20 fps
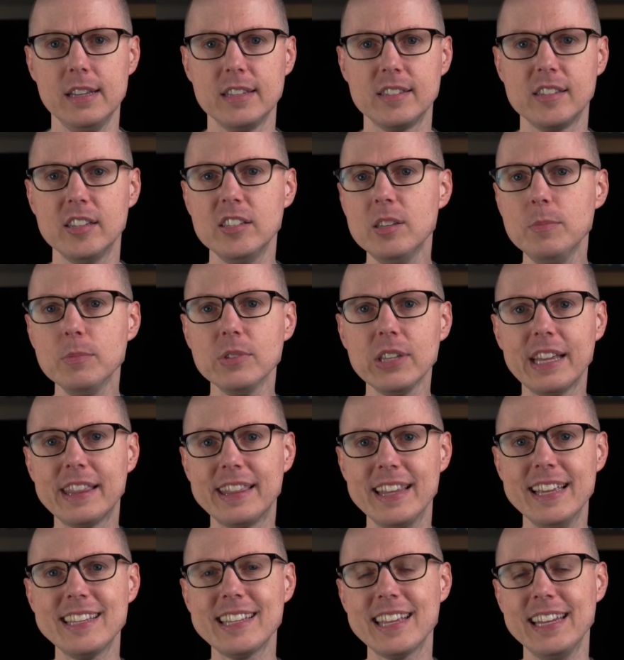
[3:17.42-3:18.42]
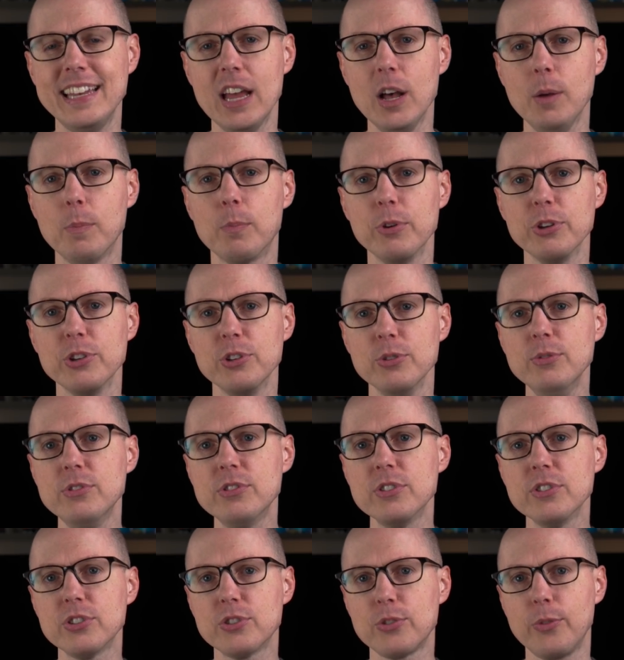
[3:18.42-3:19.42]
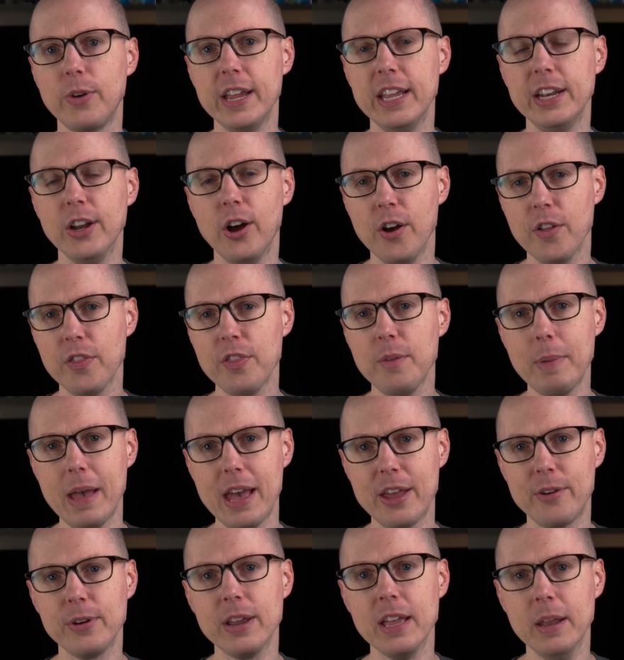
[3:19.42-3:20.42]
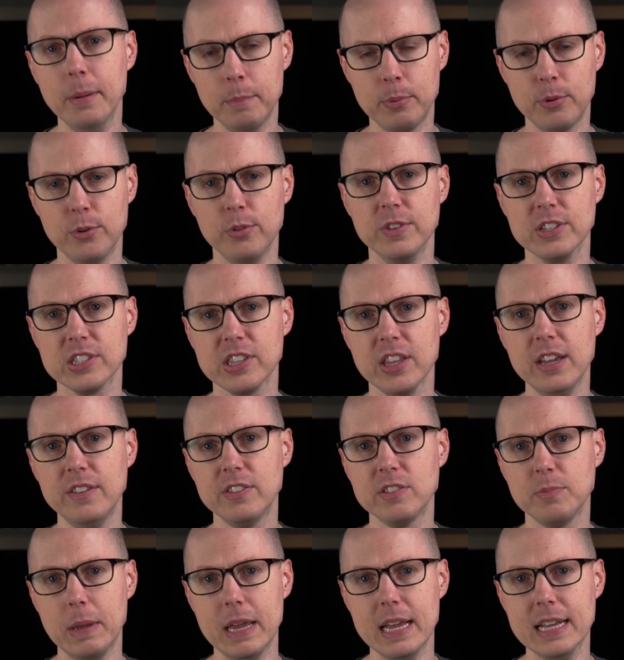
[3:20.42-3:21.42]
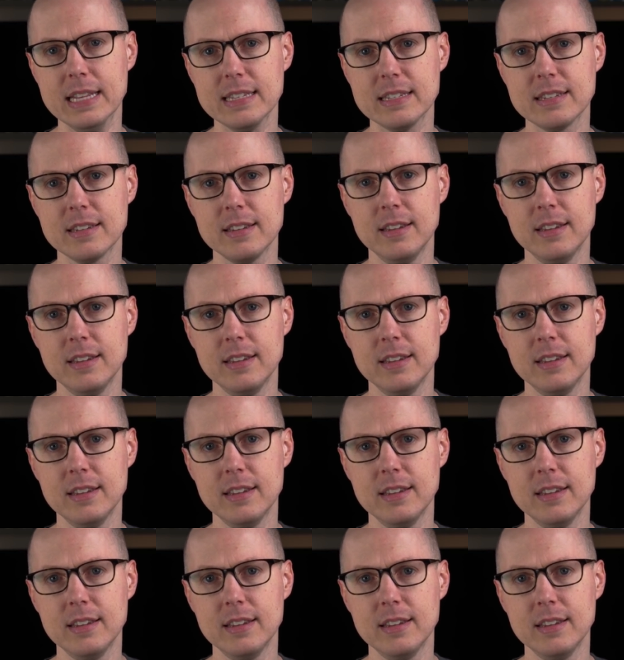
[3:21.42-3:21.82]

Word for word: Systems like this can help reduce the strain on the battery and improve its lifespan.